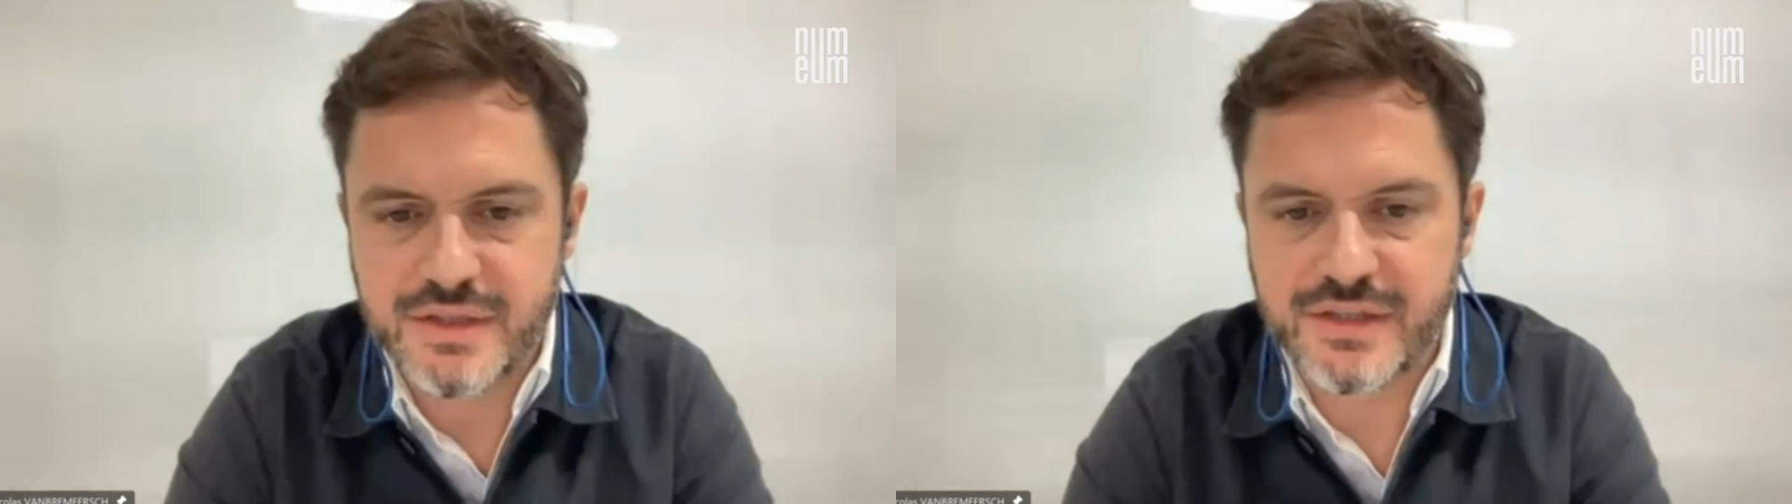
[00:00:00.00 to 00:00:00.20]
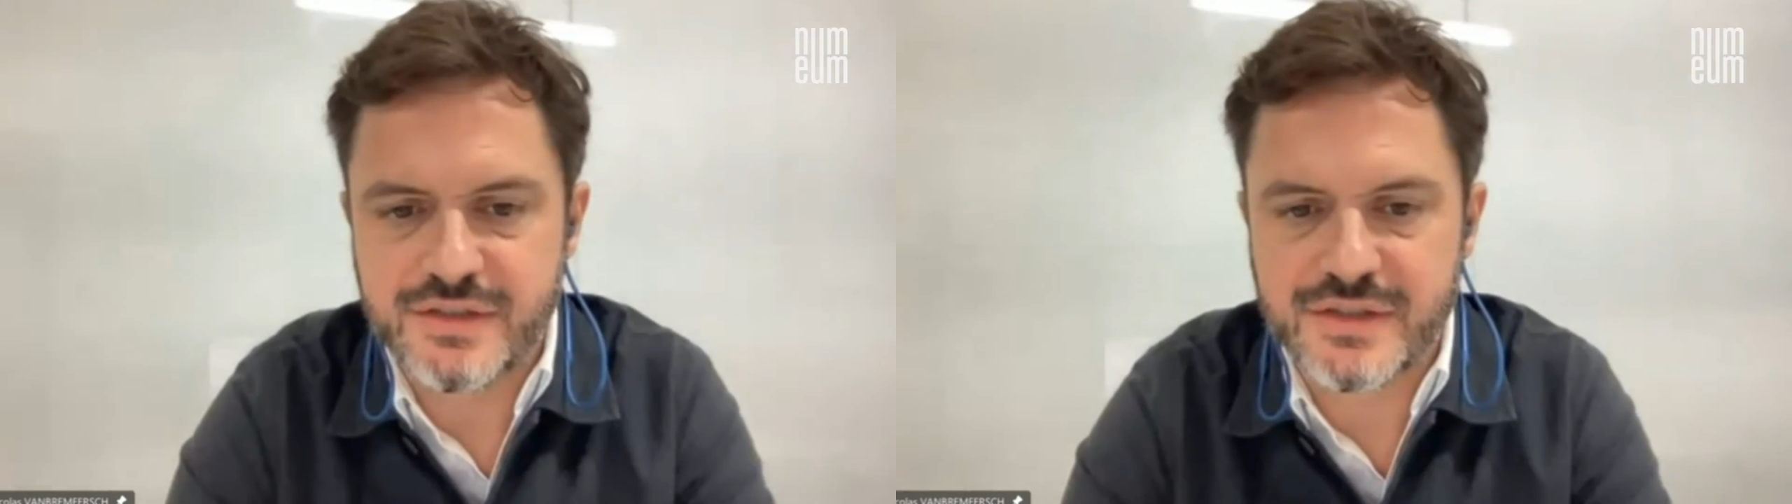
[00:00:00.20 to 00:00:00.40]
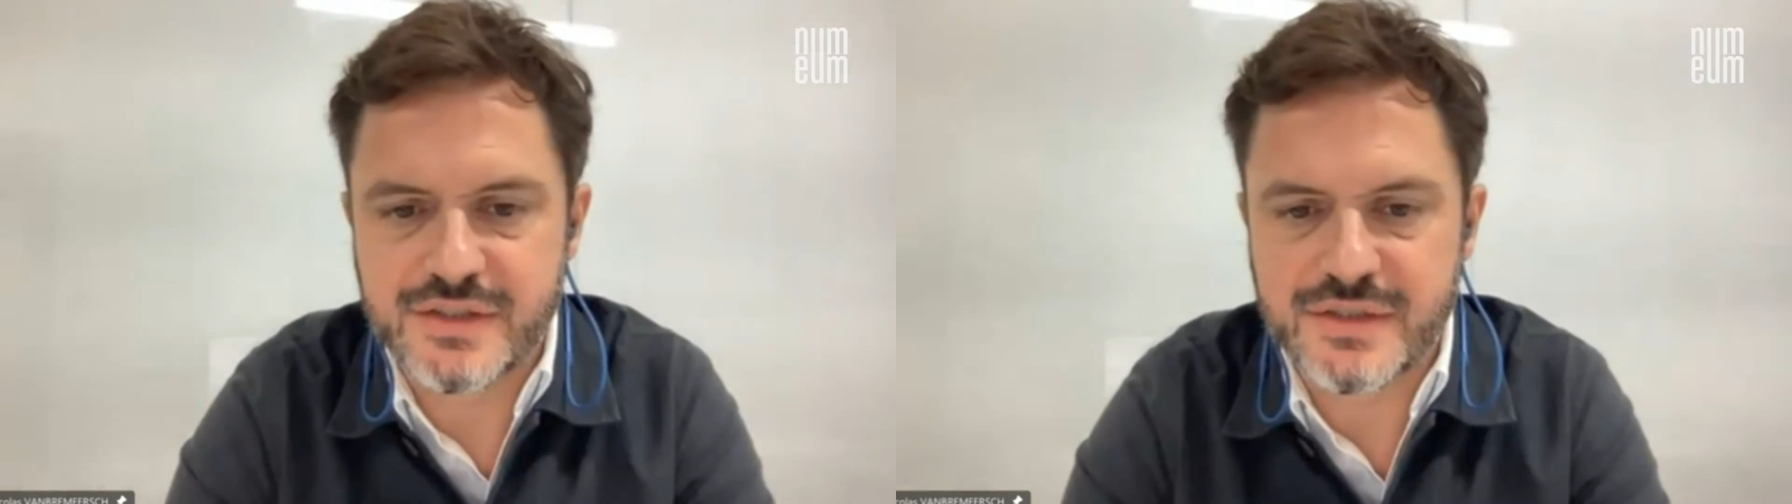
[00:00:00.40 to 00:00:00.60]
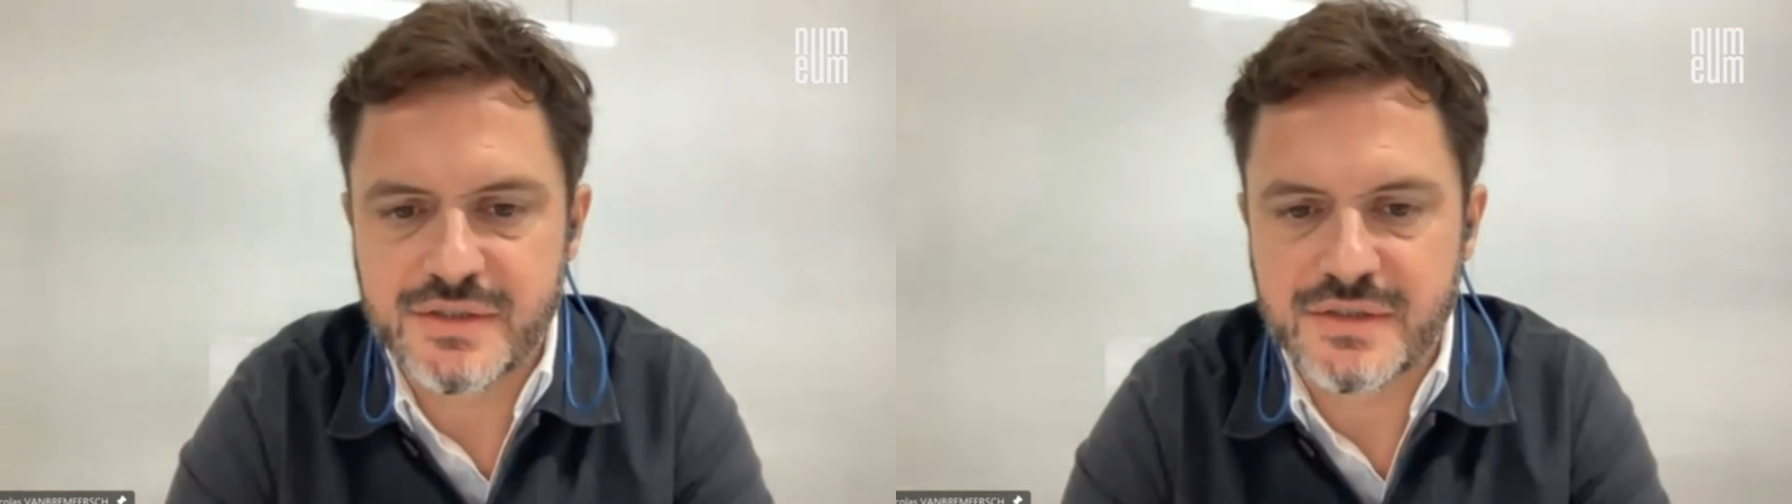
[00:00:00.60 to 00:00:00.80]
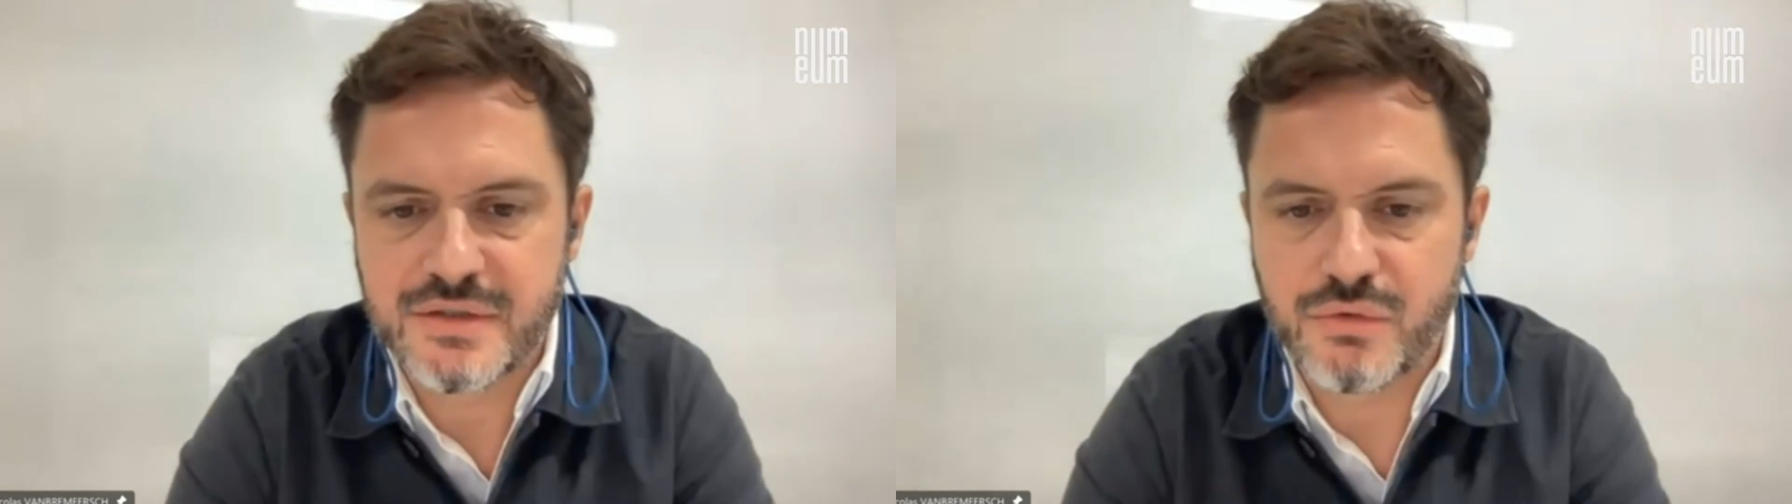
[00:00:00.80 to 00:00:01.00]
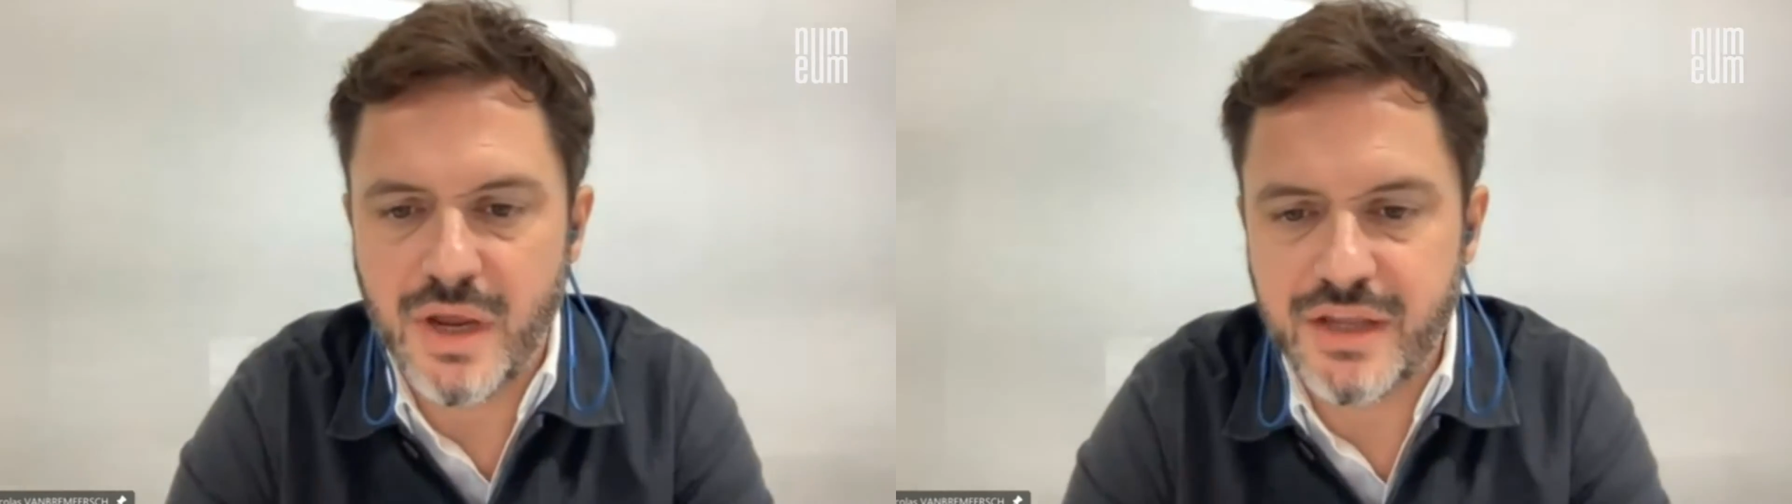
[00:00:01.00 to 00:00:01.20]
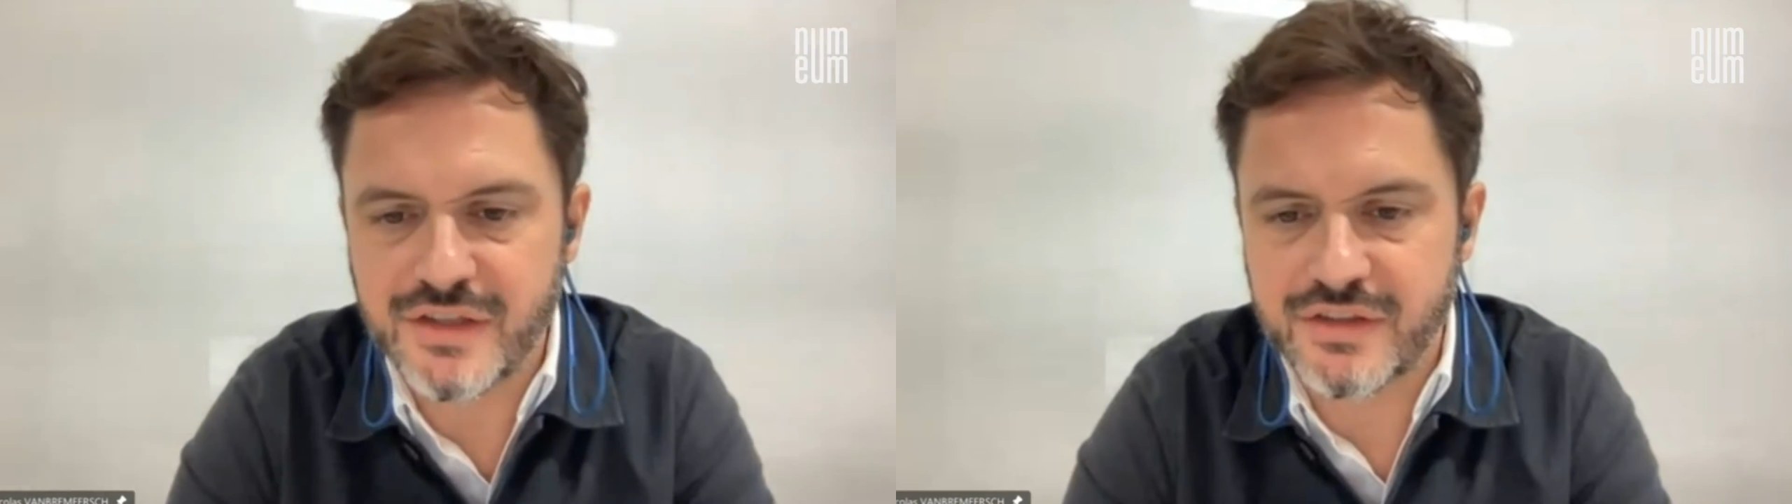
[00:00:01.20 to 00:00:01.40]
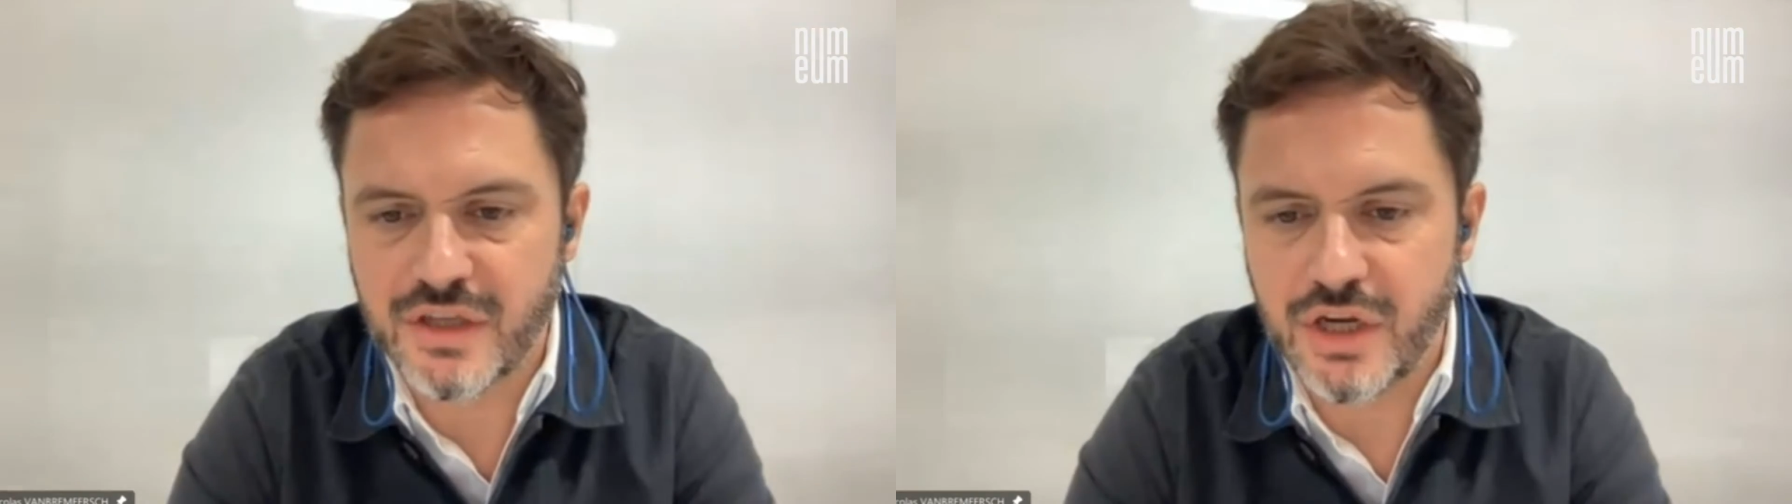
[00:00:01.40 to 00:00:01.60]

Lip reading: This raises